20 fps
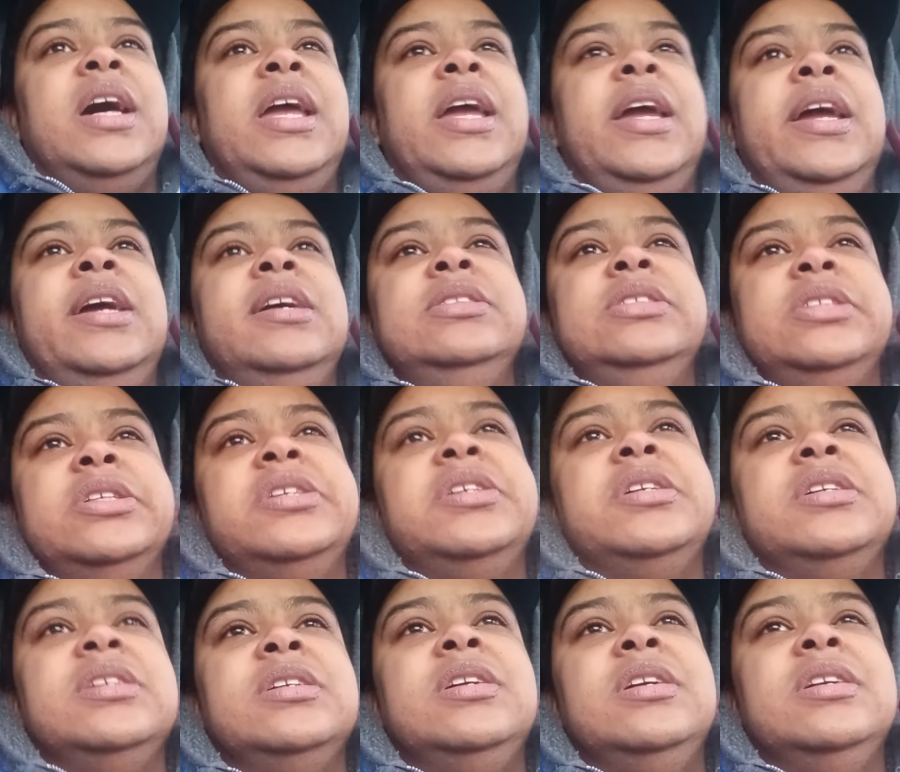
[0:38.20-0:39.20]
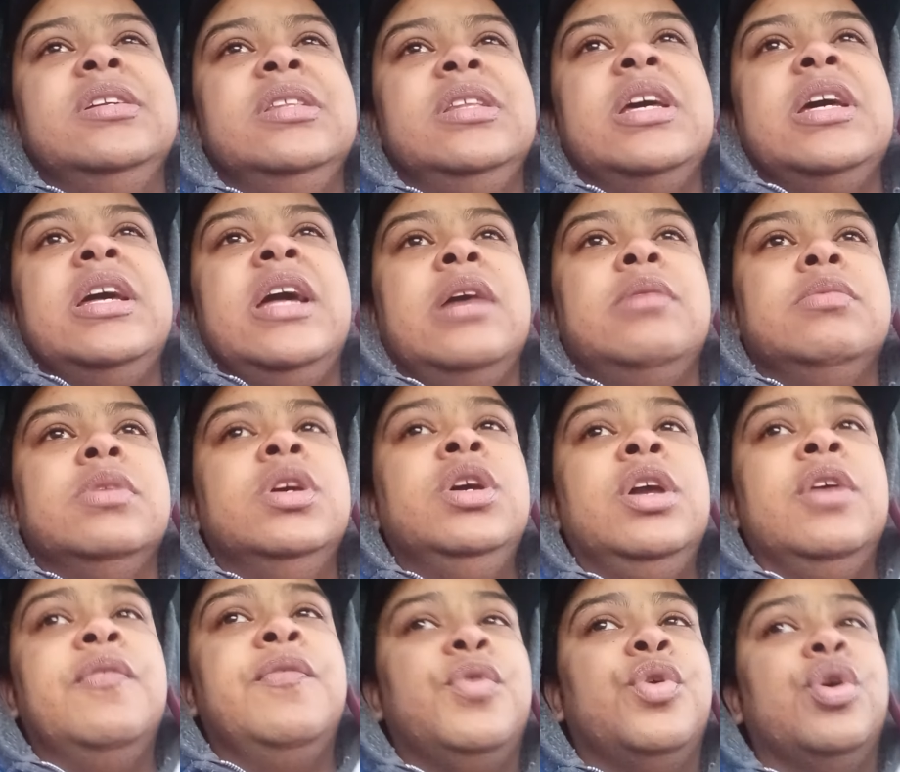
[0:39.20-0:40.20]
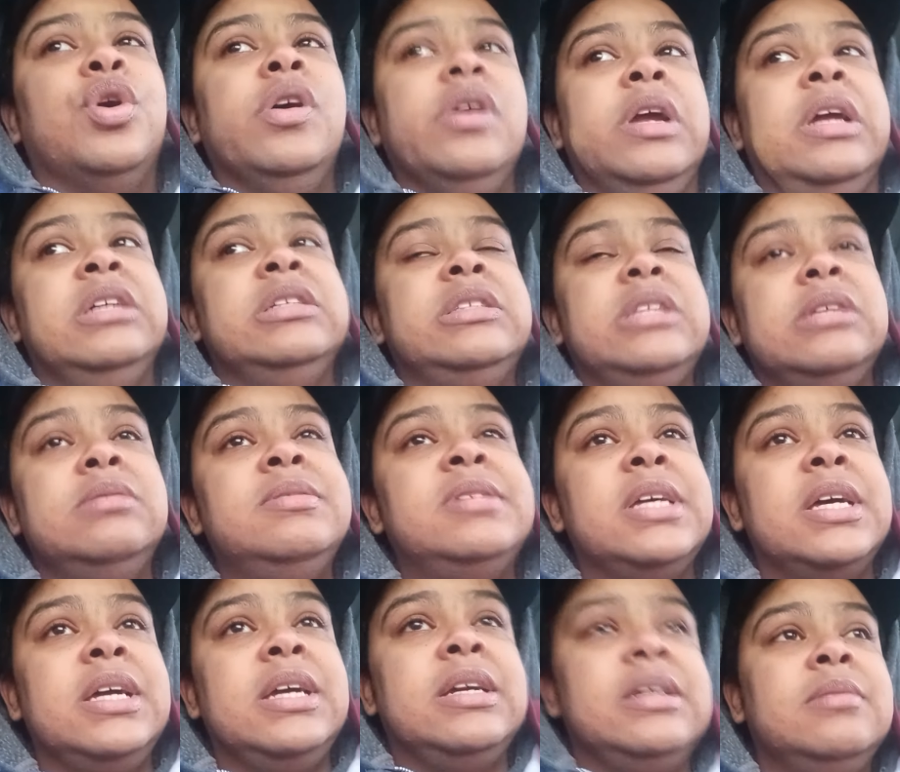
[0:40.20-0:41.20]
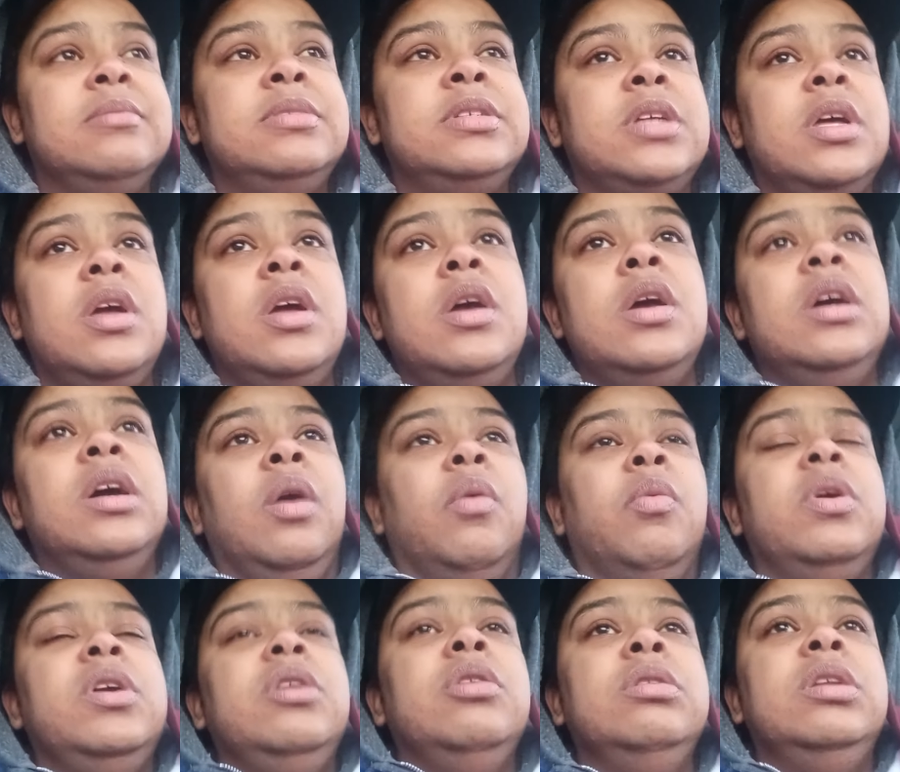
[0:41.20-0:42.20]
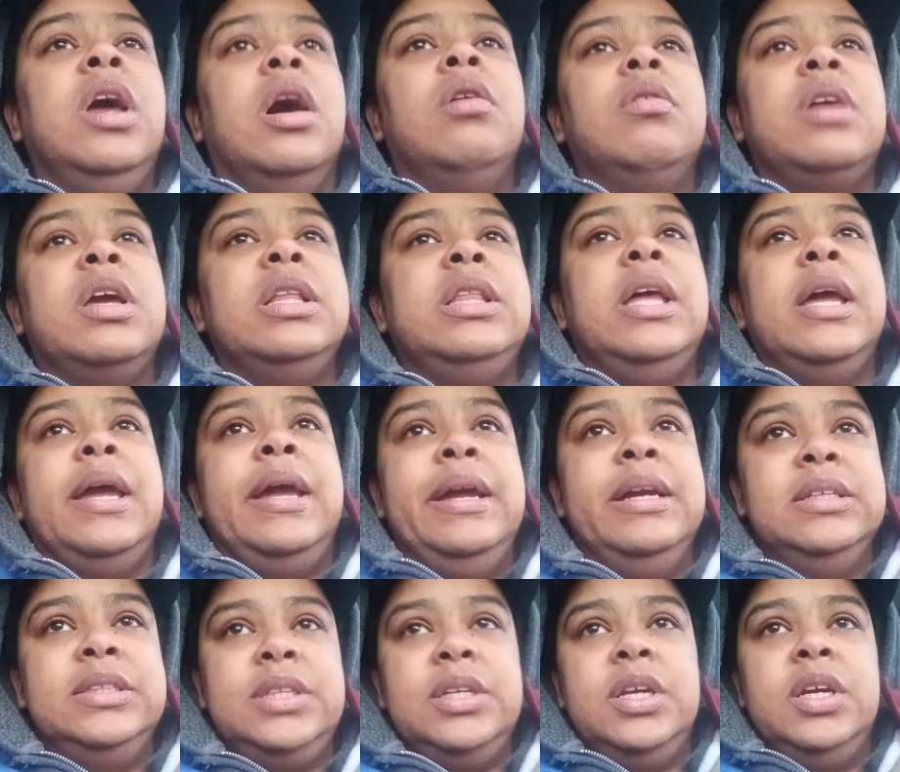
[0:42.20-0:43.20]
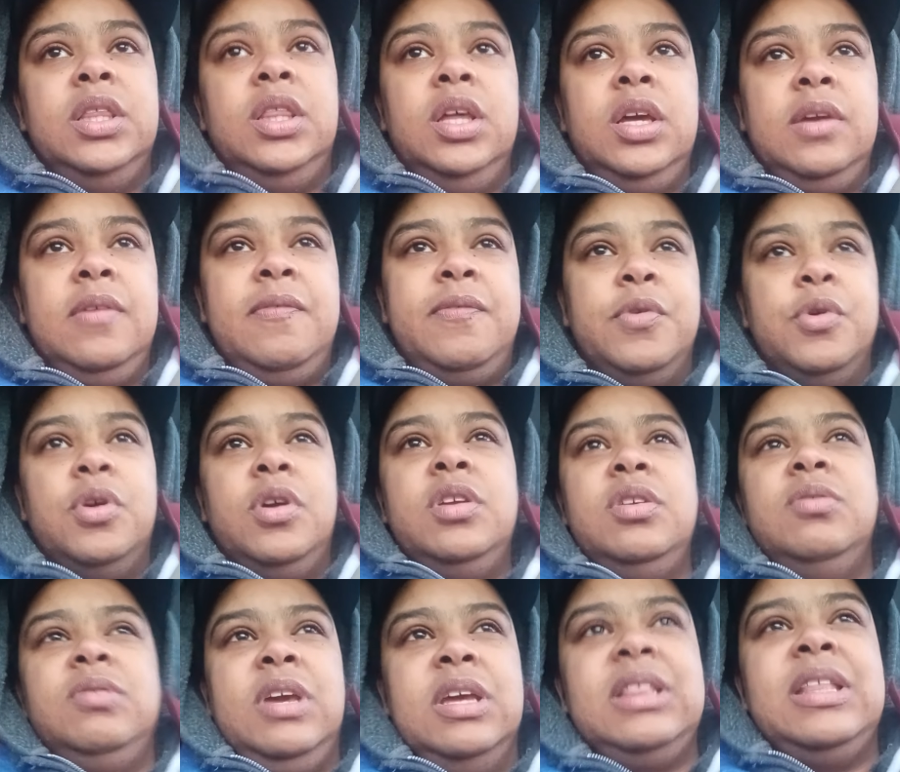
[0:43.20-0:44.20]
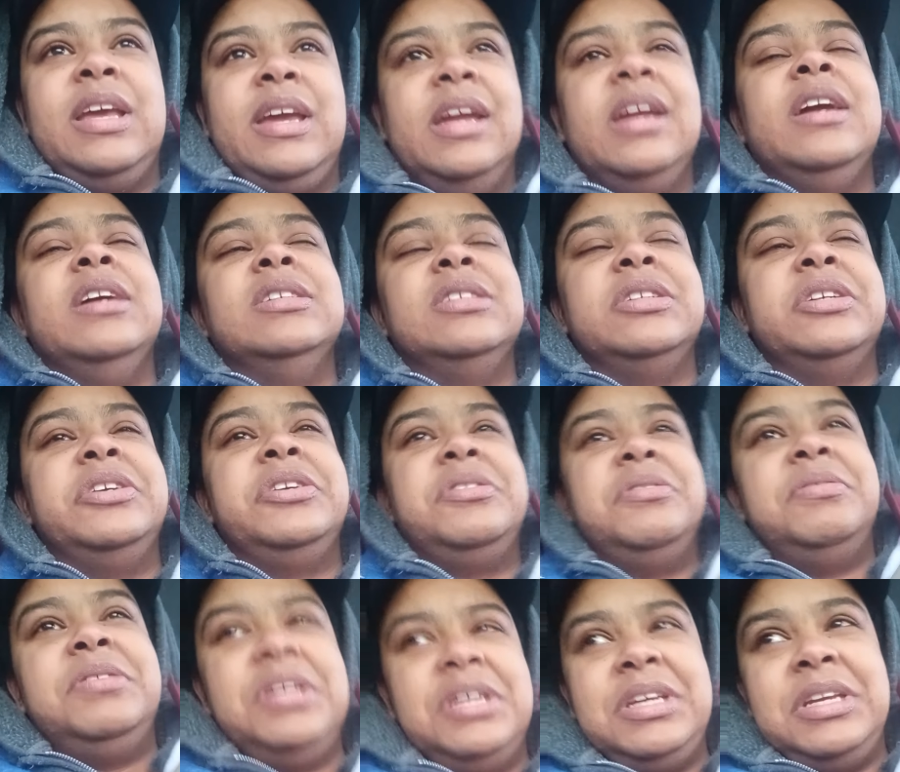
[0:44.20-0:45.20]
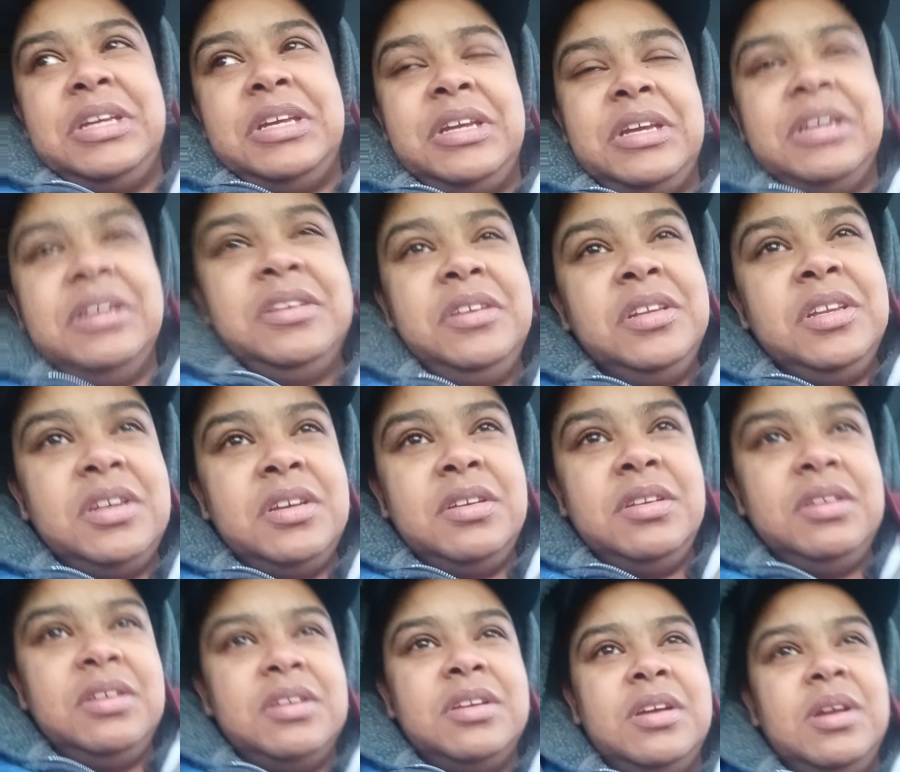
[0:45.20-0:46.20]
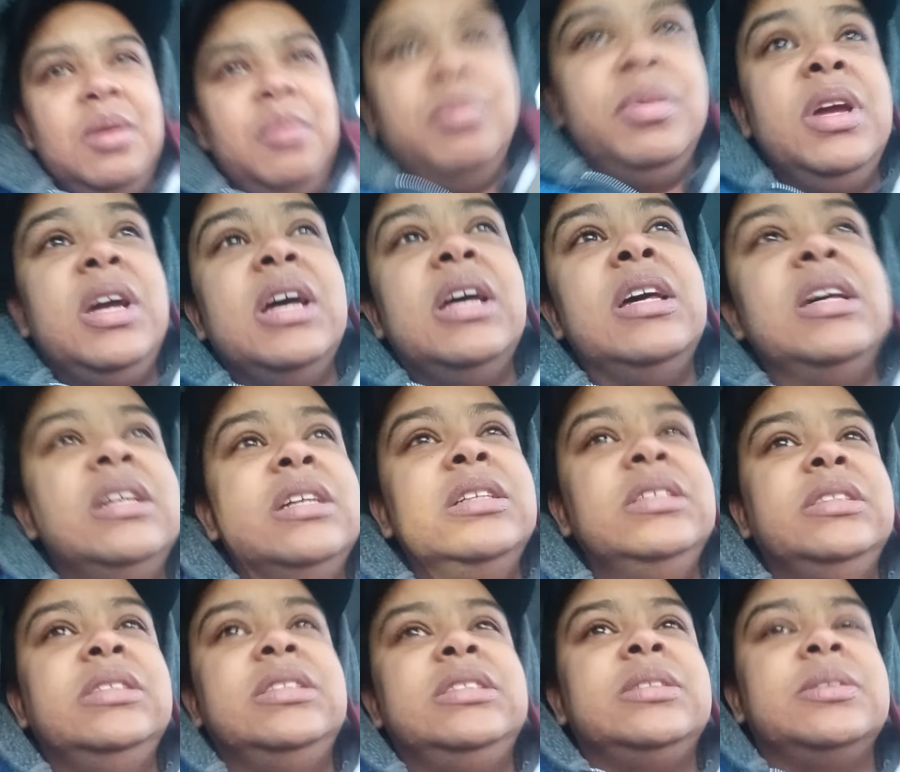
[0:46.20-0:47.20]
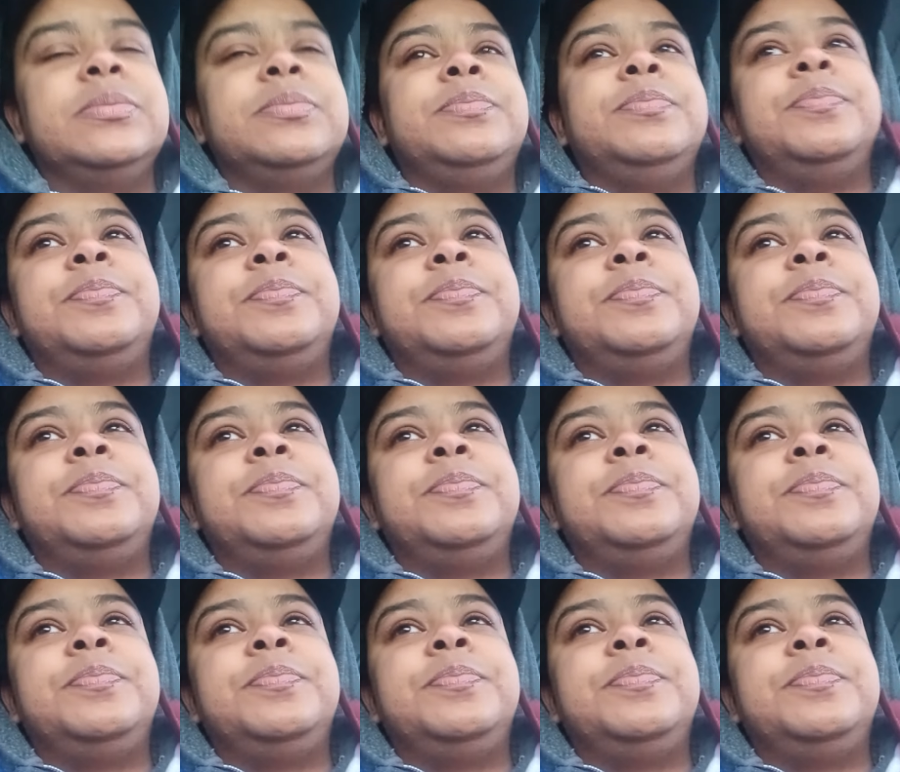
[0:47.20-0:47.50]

answer that I'm looking for. And sometimes when you don't get the answer you're looking for, you get the answer you need, because